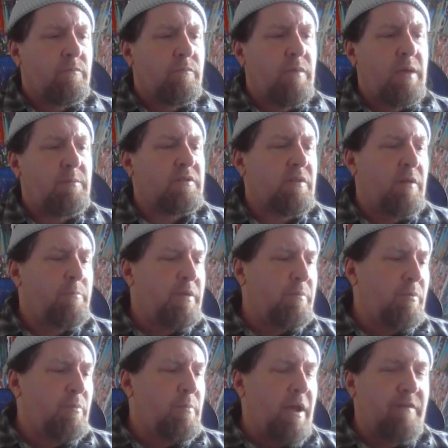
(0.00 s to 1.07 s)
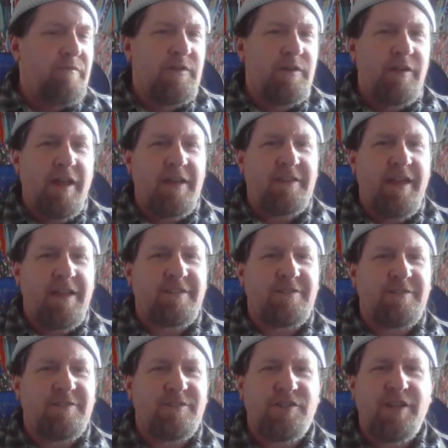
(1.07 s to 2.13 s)
Maybe some people might feel like
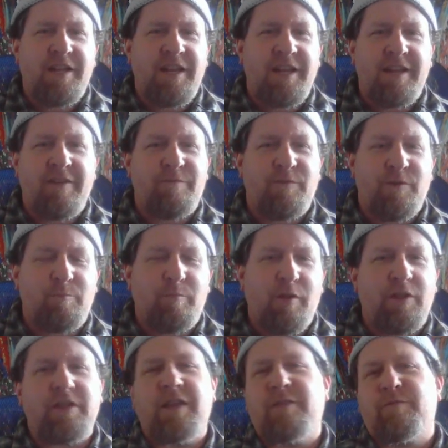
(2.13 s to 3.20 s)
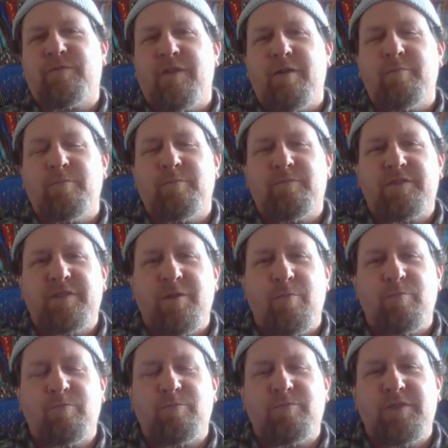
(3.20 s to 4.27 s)
that's cheating if you're pulling it from
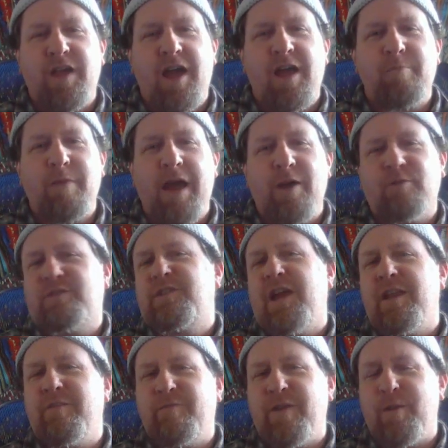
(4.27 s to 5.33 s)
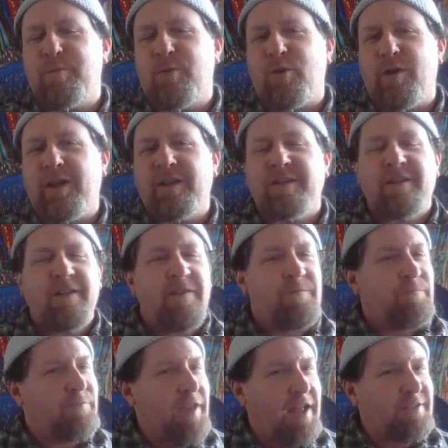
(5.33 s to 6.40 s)
some time outside of February.
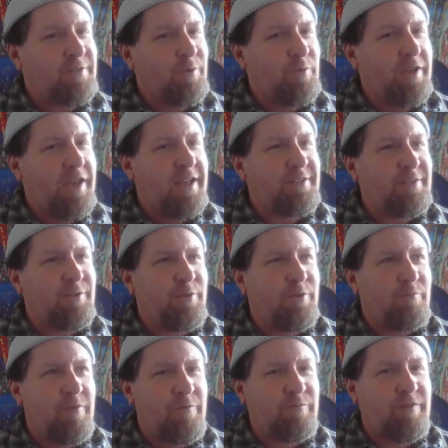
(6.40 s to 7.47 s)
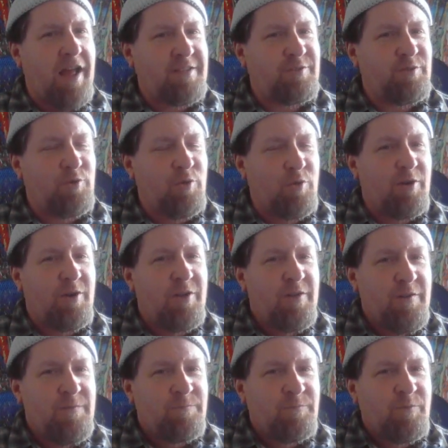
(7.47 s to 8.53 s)
That's okay too. If that's
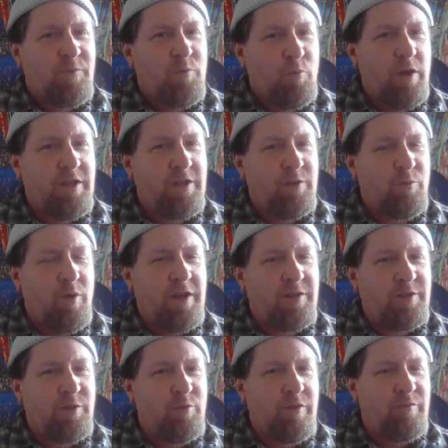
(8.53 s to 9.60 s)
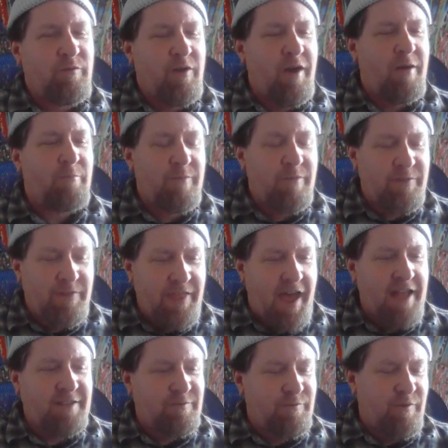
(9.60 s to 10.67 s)
what you want to do with FAWM,
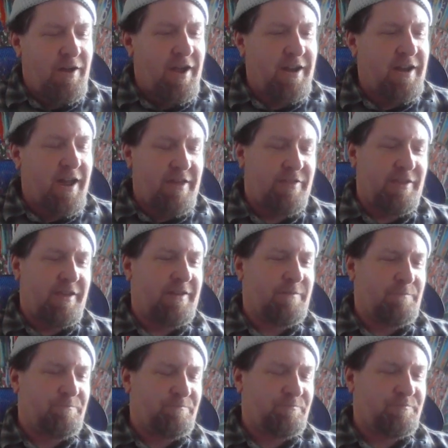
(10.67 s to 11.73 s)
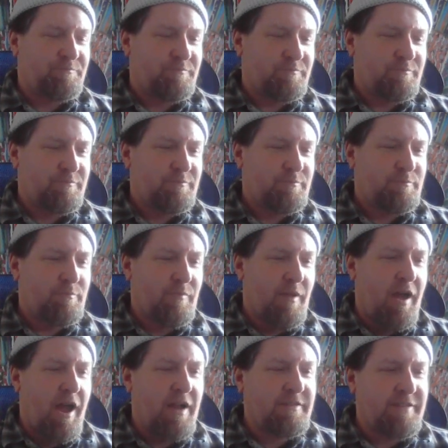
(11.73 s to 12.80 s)
that's fine, I think.
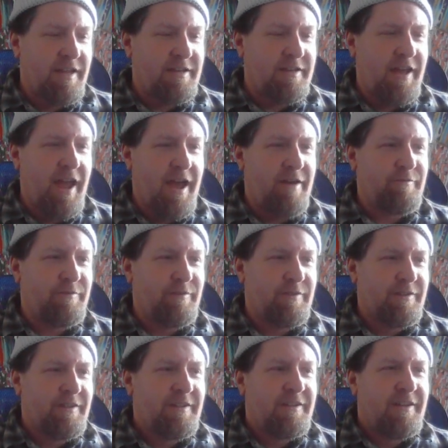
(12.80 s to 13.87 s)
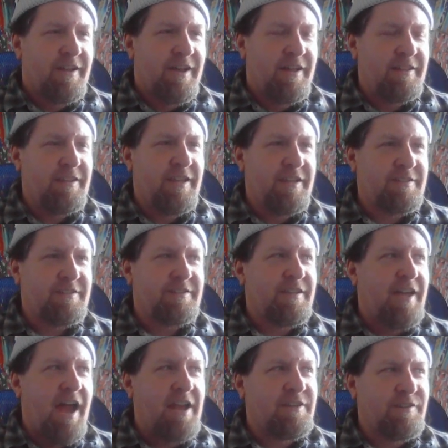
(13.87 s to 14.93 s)
I tend to have a
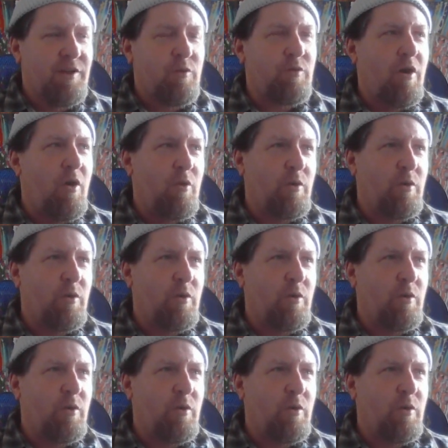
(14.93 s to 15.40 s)
list. I don't